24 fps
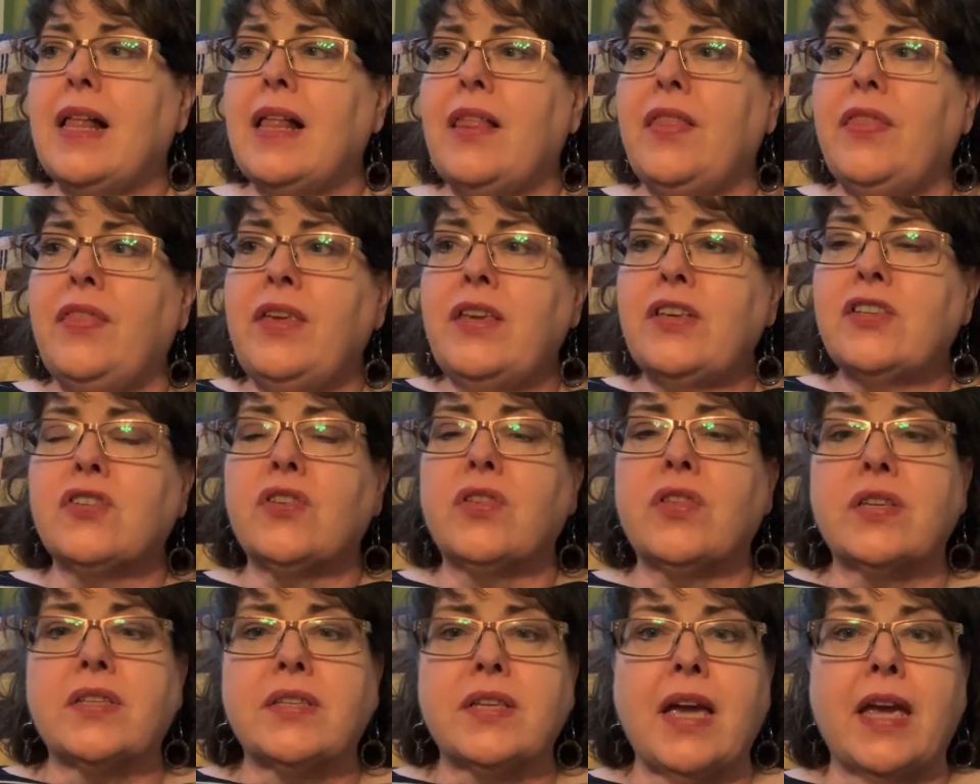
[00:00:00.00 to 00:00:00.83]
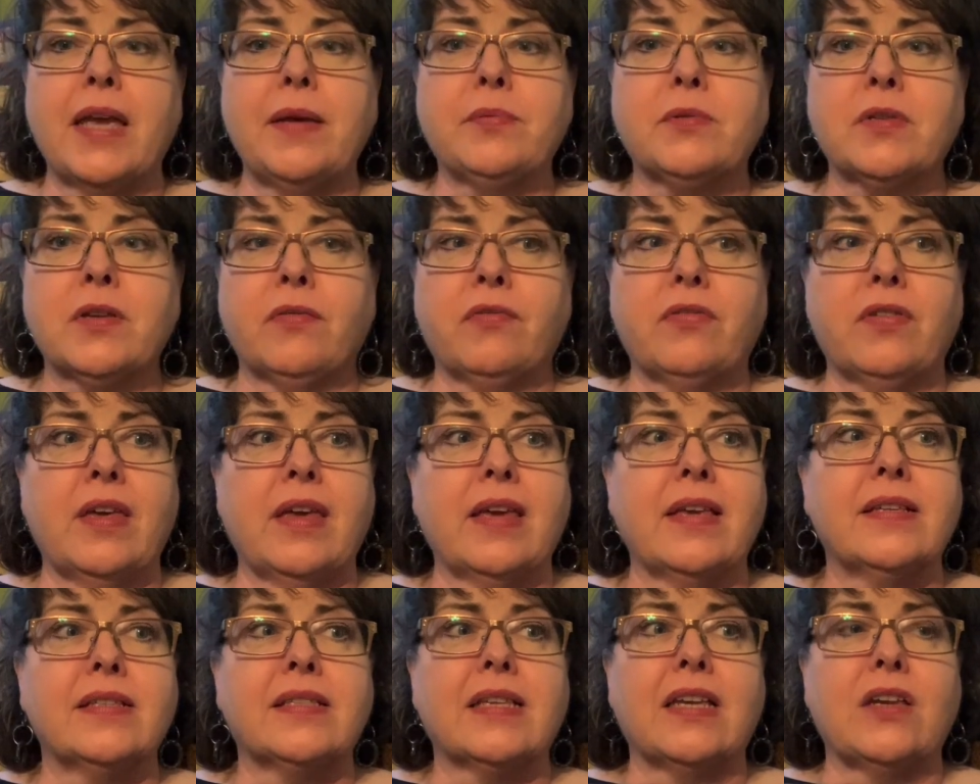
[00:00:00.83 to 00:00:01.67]
These are the types of
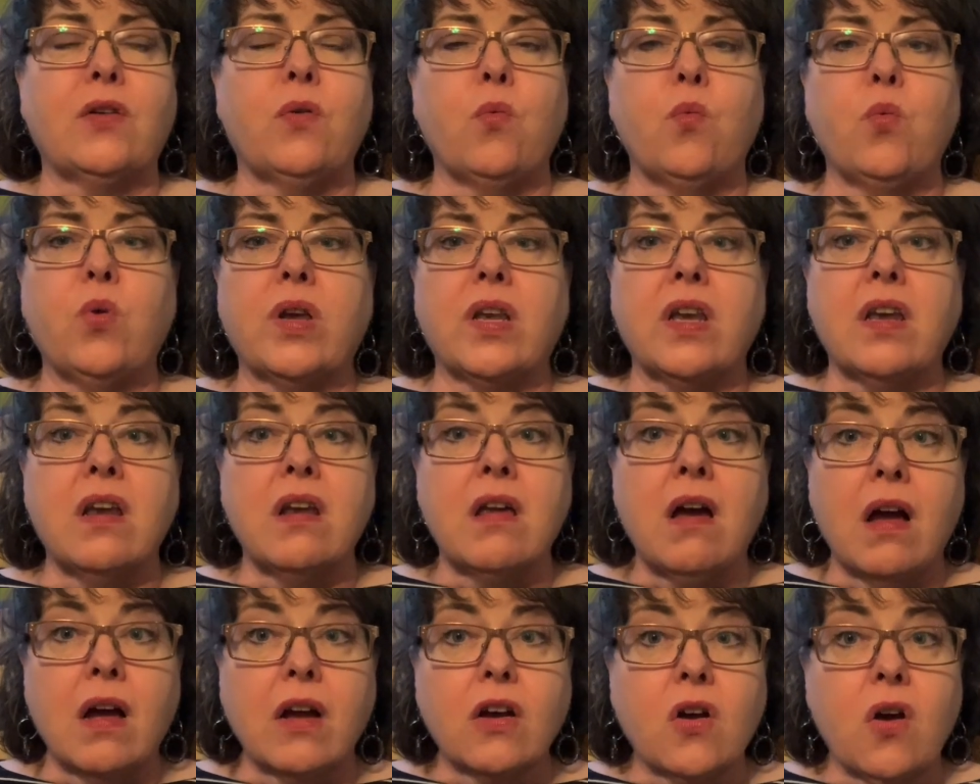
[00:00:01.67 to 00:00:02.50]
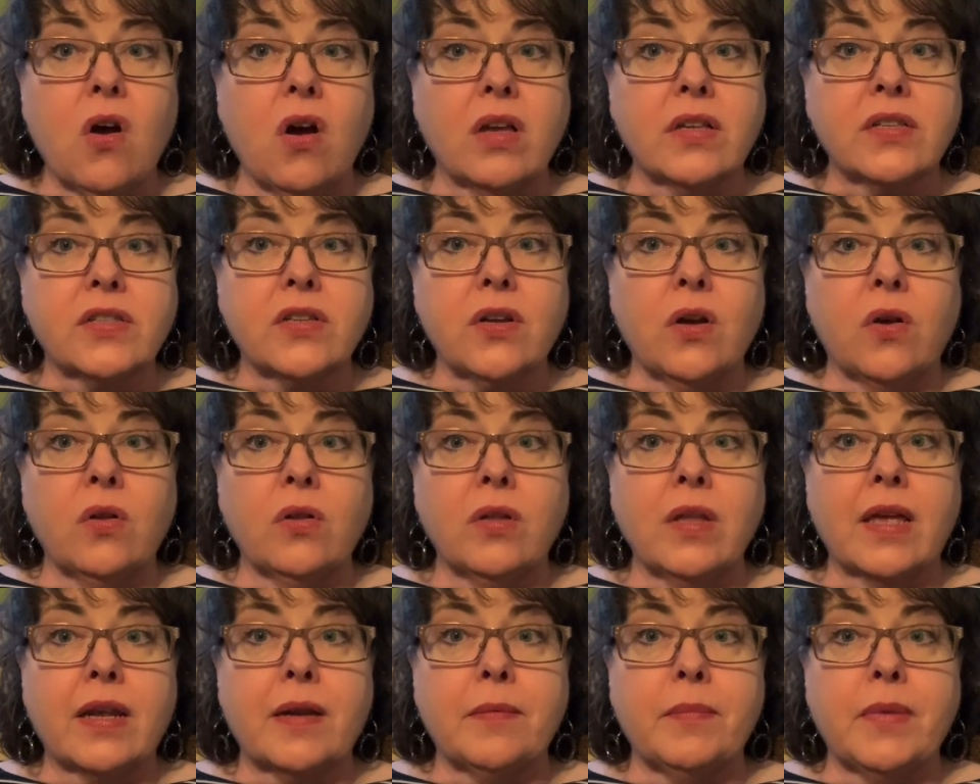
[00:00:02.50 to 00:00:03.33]
things that would not cost a whole
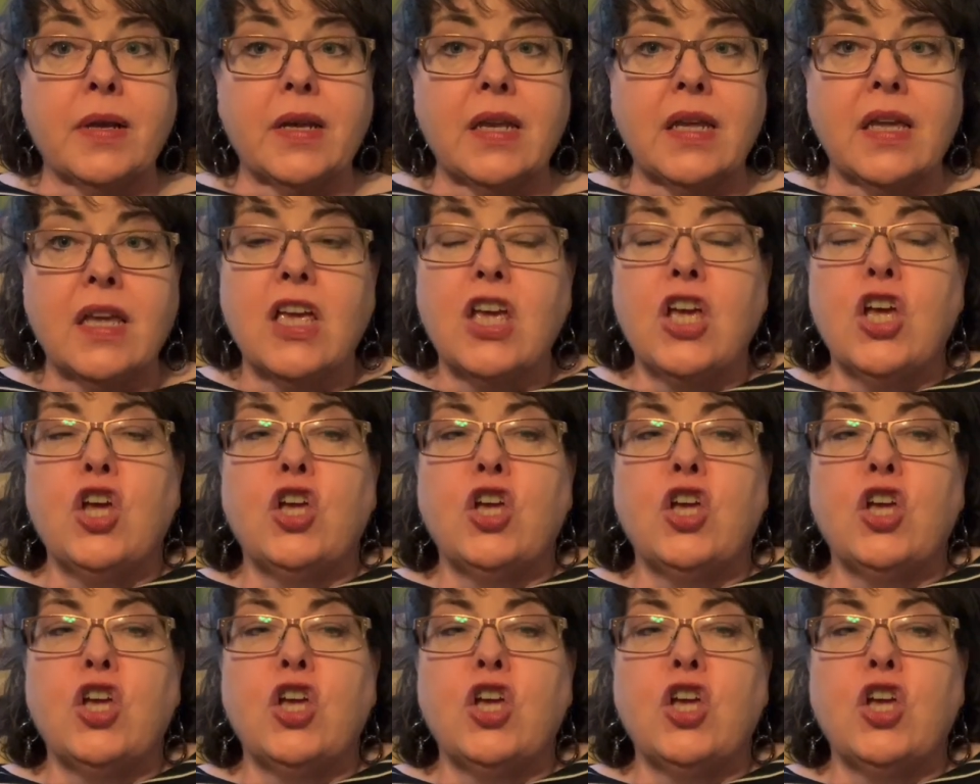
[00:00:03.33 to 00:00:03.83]
lot of money.